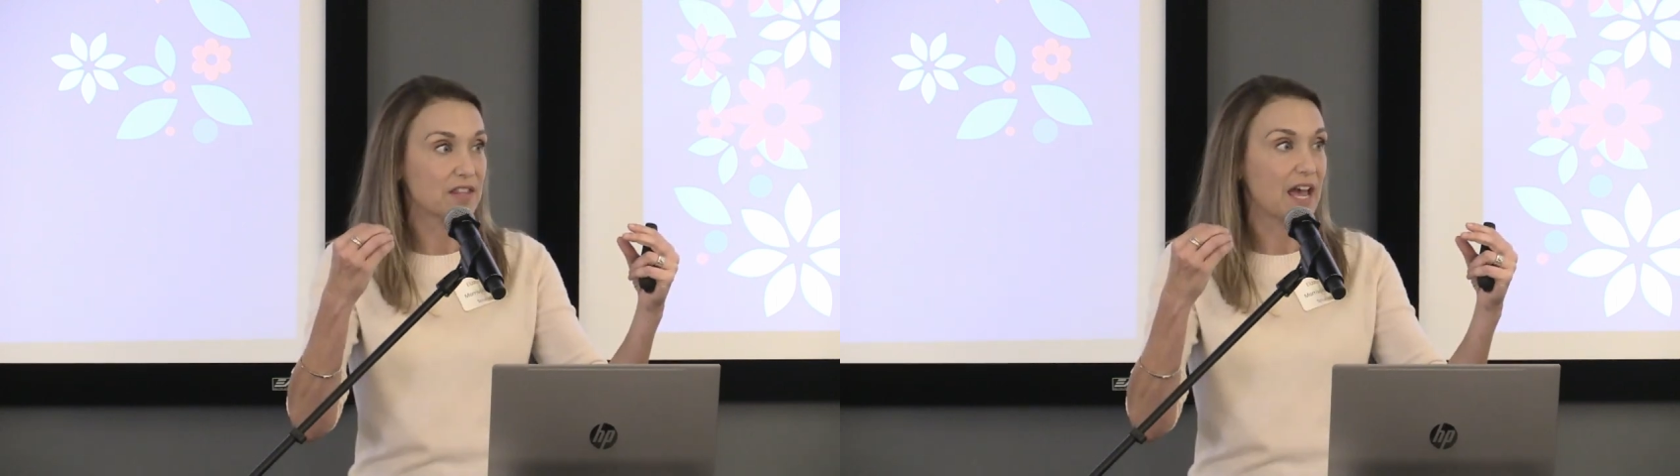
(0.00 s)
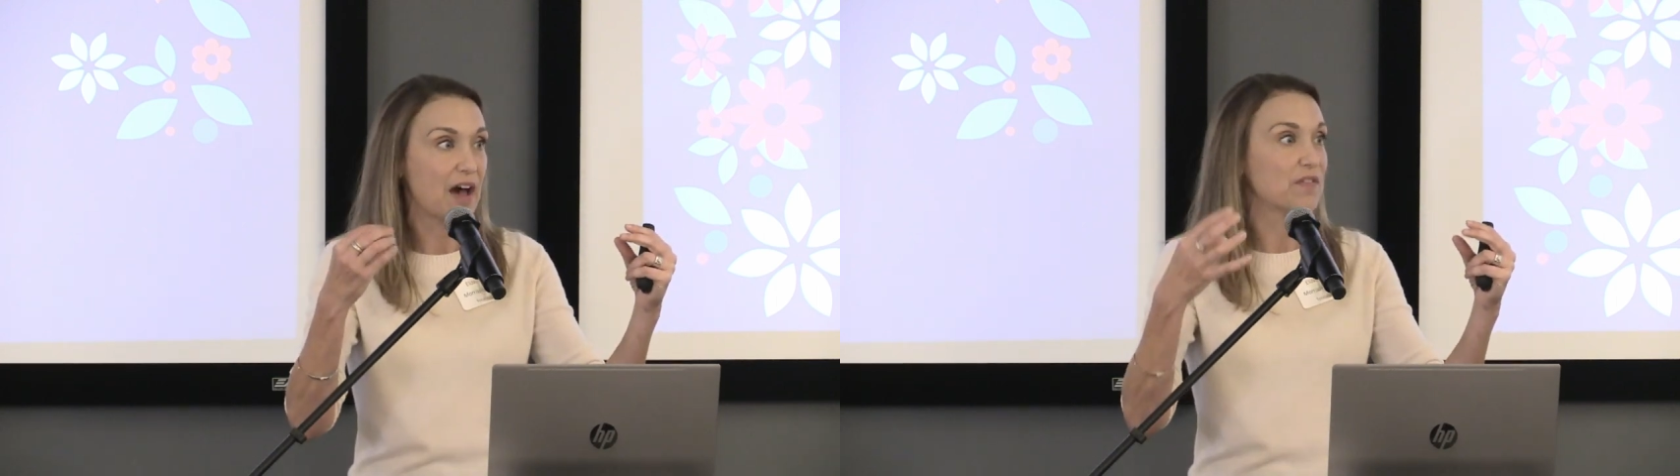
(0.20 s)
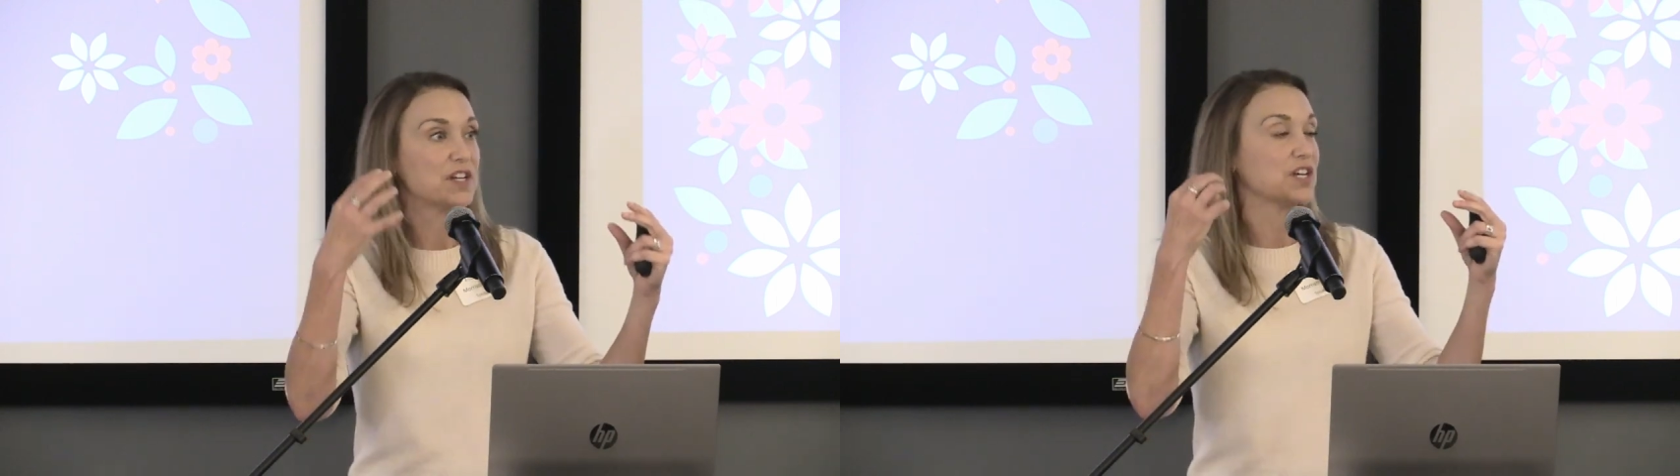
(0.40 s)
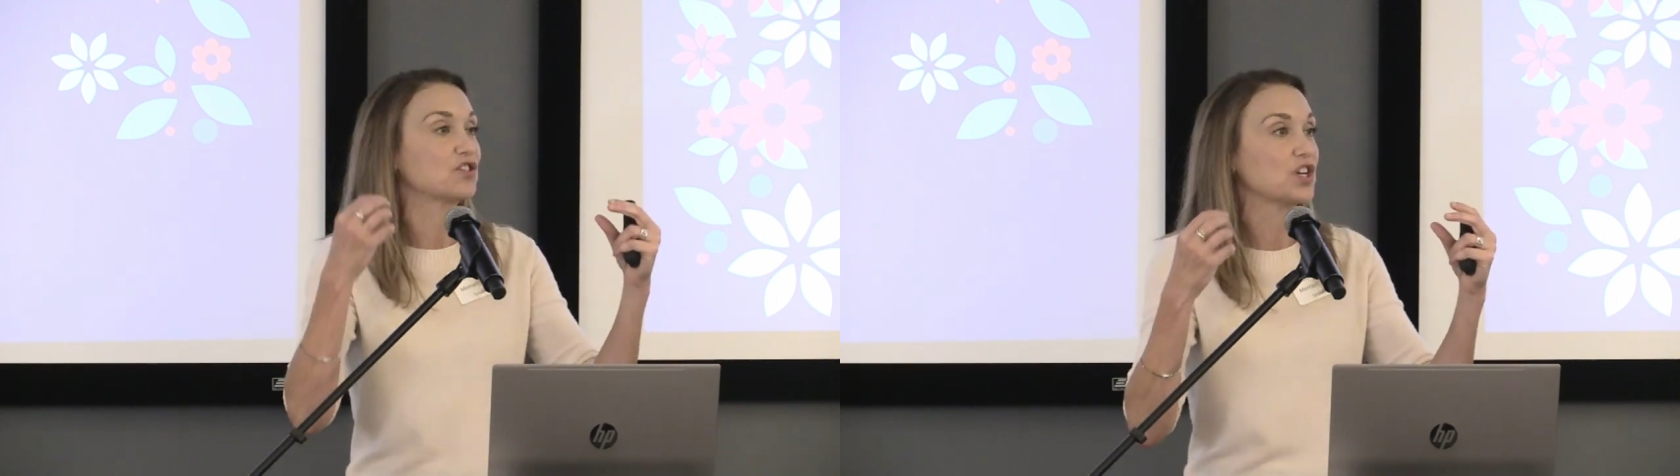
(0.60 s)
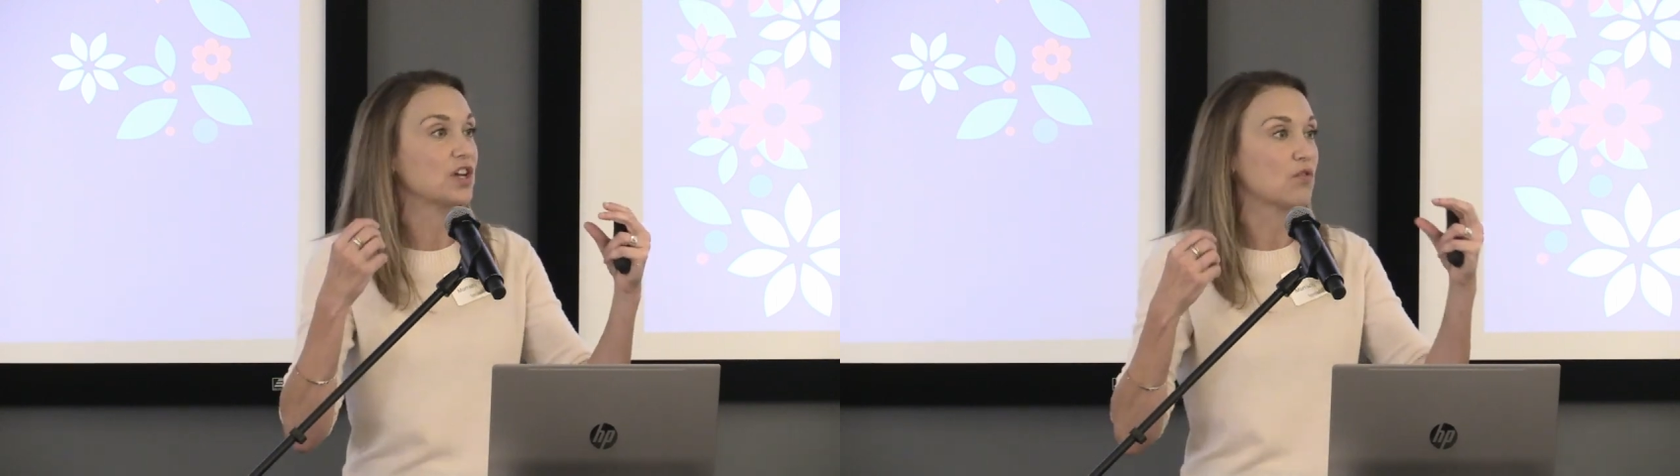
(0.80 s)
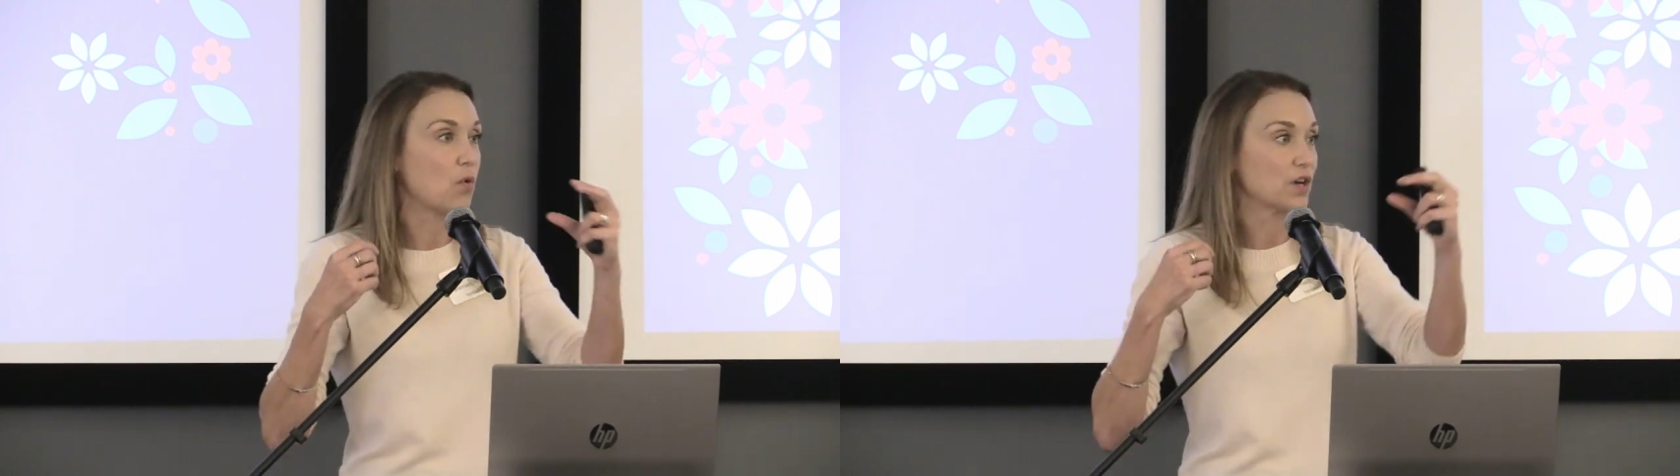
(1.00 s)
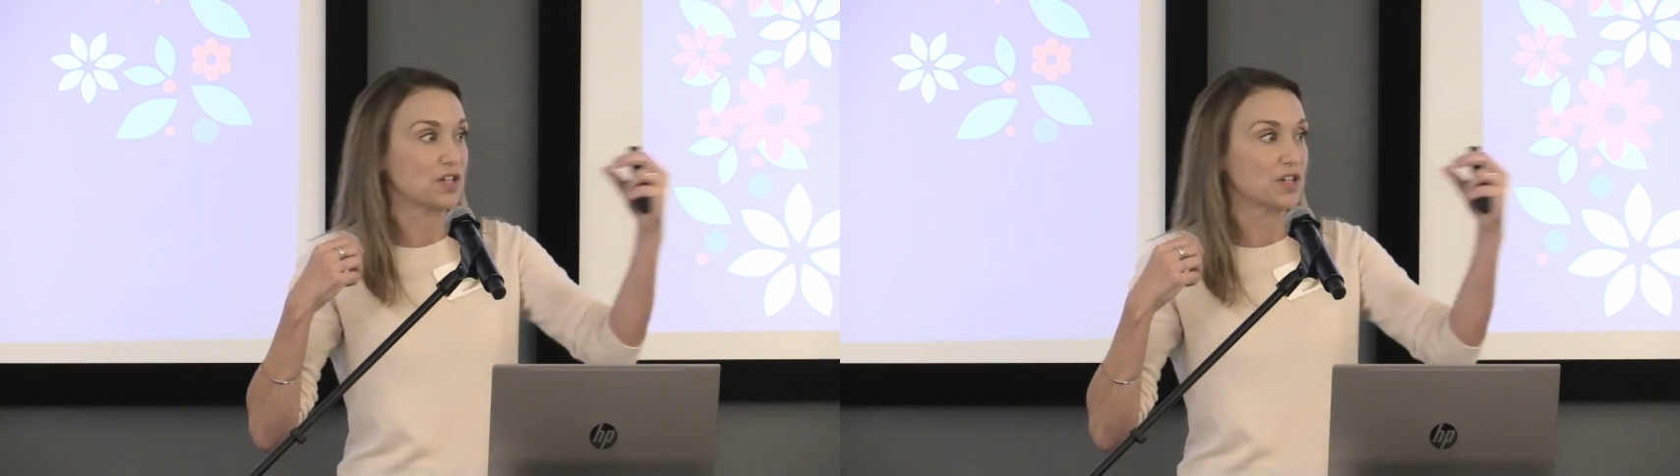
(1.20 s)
they have an addiction or